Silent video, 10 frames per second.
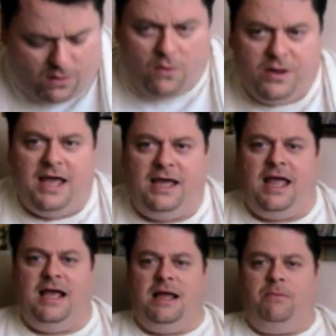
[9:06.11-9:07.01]
Okay,
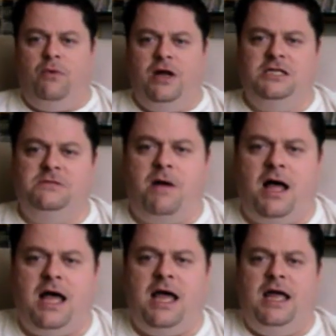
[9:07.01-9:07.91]
gang, that brings
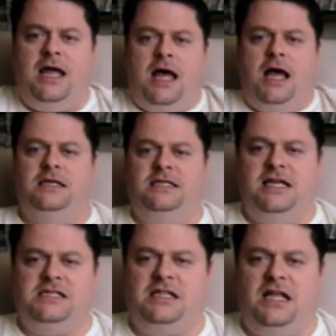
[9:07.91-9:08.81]
my
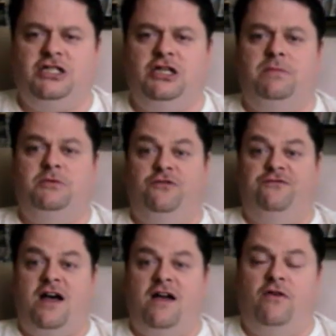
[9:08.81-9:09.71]
DS collection up to
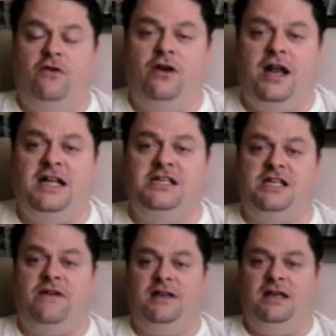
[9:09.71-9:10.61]

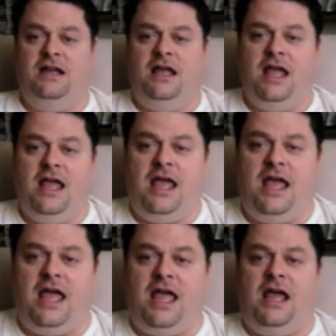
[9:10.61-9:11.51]
587.
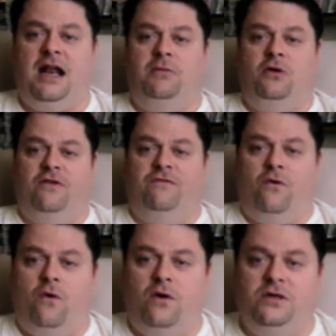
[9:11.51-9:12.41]
And I'm looking
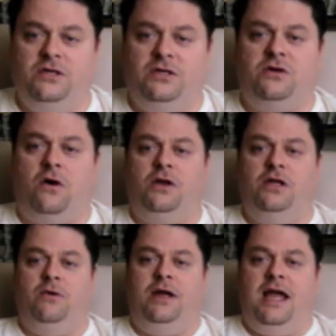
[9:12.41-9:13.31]
forward to talking
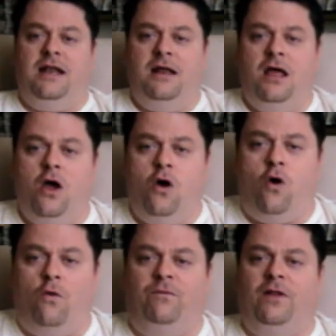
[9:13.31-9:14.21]
to you again.
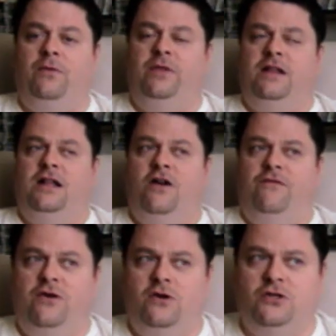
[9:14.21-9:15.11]
Hopefully within the
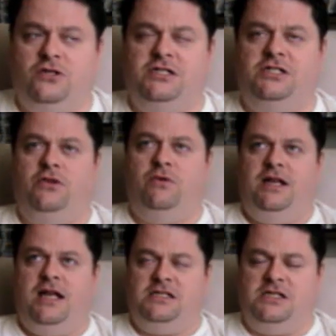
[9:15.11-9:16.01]
near future, since the
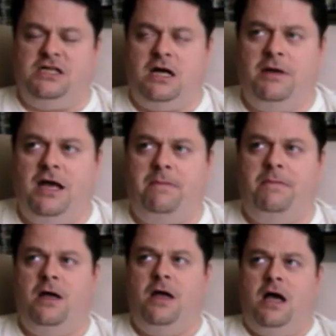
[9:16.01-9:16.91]
3DS is coming
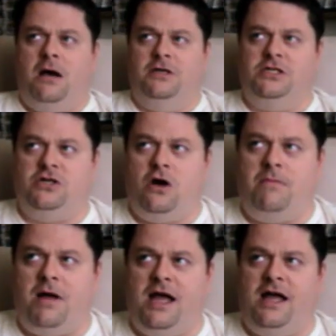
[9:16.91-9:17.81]
up, I'm going to
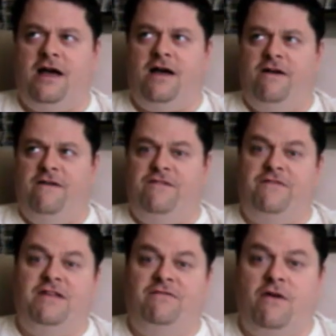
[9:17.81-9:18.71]
start my
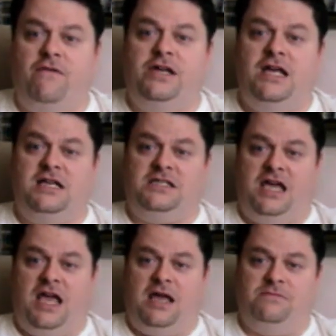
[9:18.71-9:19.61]
50 favorite DS
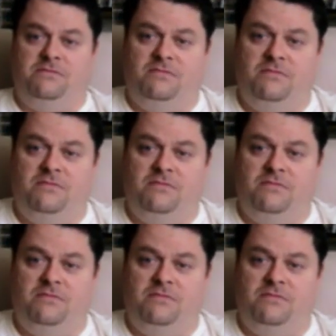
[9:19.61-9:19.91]
game